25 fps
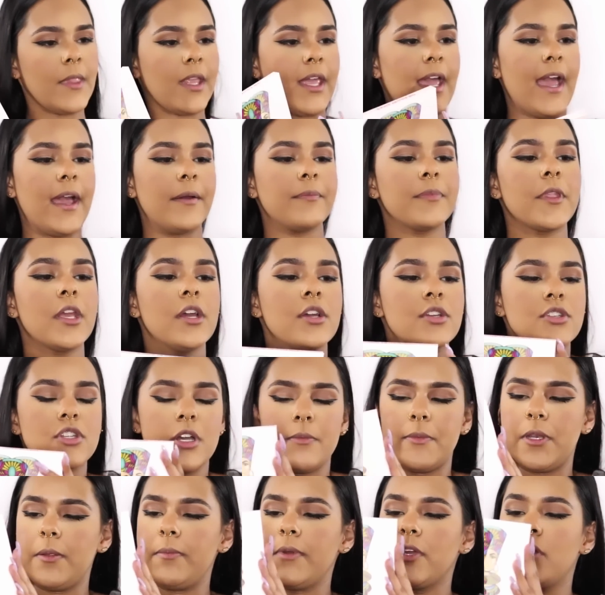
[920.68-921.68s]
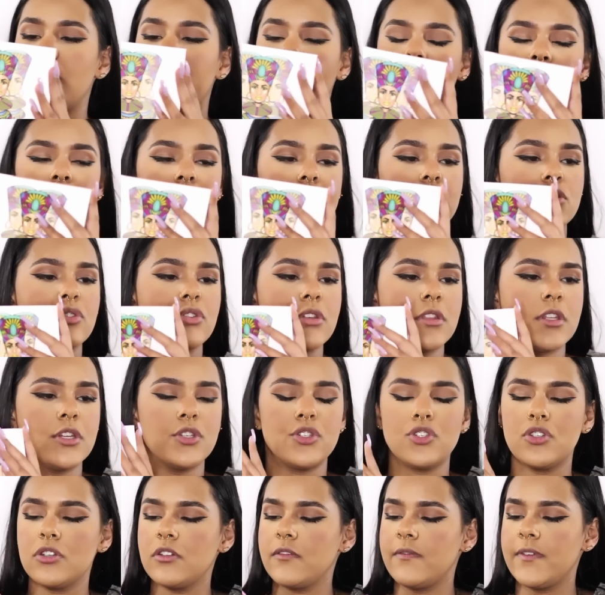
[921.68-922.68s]
Okay, so I'm going to be going into the
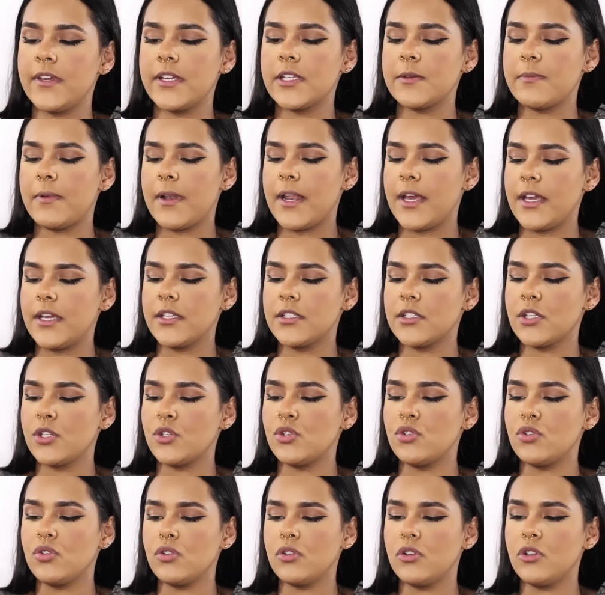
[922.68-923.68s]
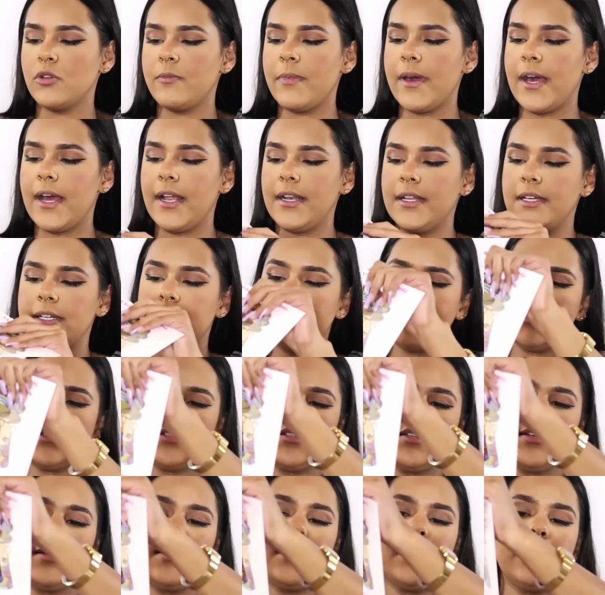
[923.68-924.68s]
Juvia's Place Zulu
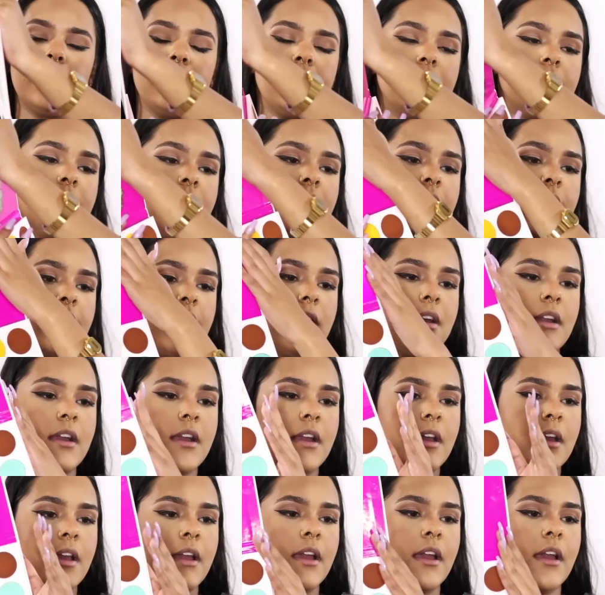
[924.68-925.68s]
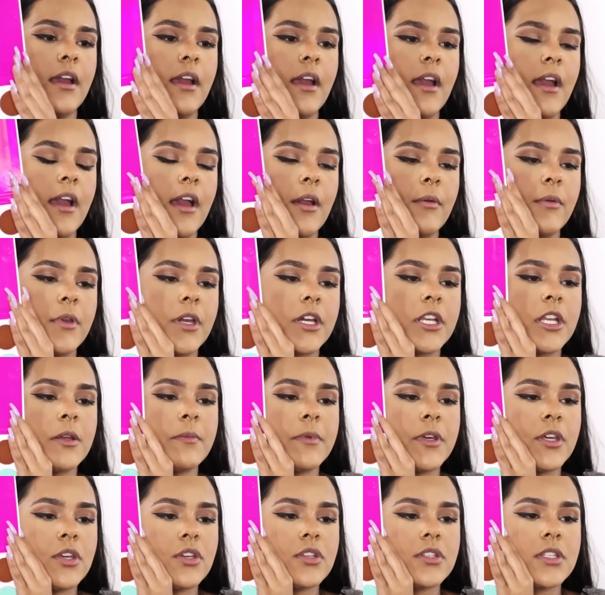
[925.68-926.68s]
palette. And we're going
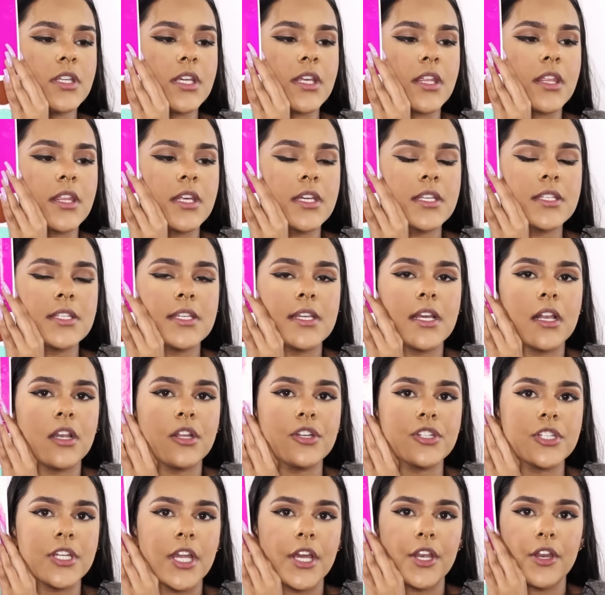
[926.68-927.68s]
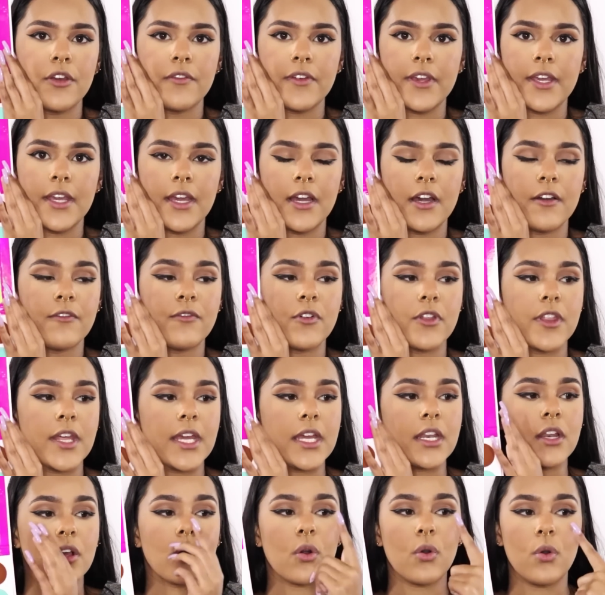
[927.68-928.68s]
to be using this yellow shade over here for the
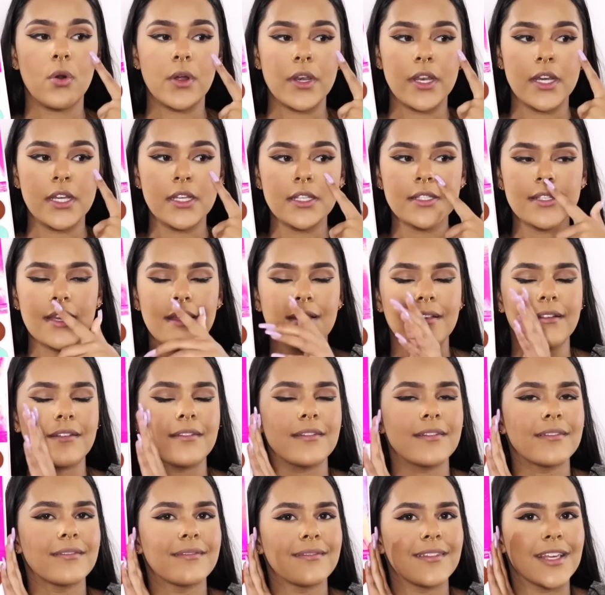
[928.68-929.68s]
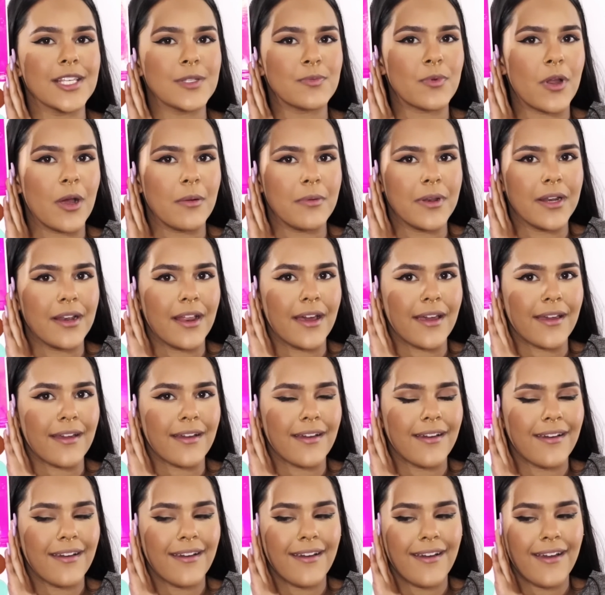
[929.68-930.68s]
inner corners. And that's probably like
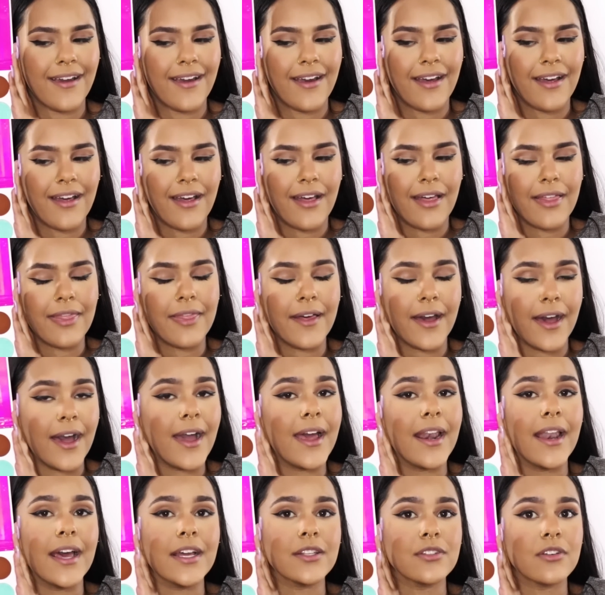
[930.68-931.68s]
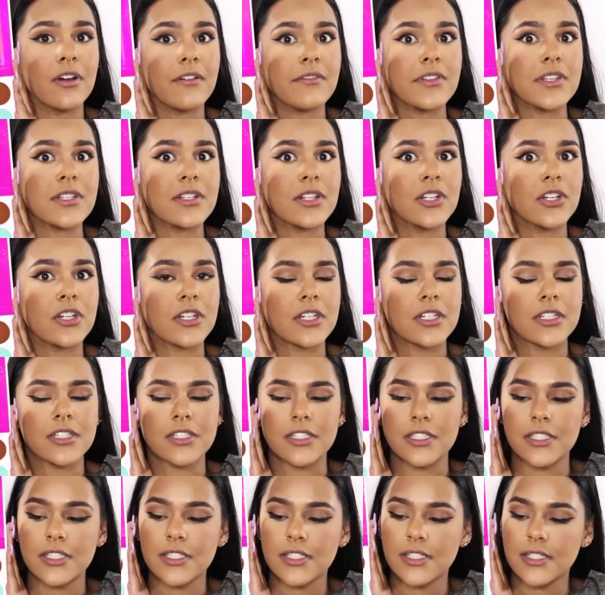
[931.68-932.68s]
the highlight of this look,
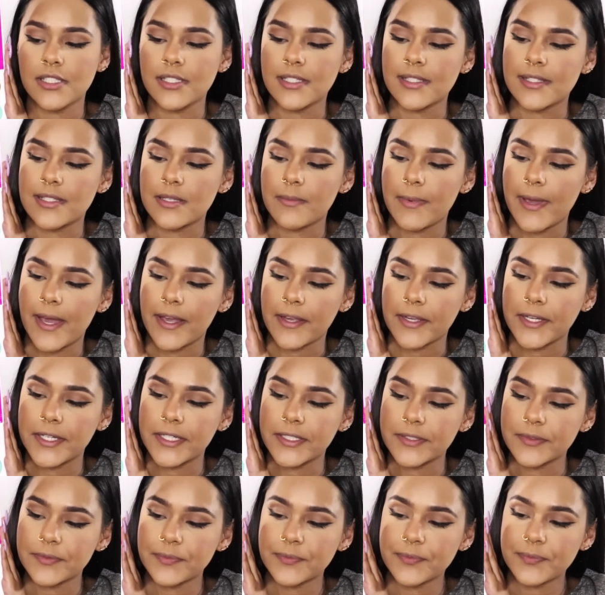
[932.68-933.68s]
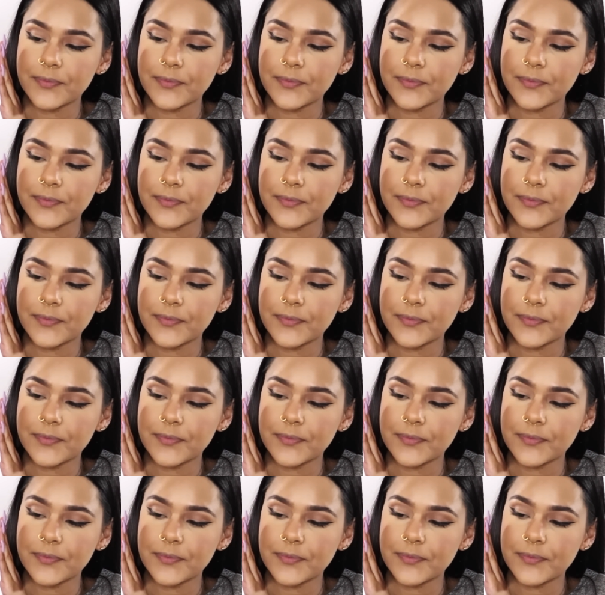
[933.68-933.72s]
because it's a banger.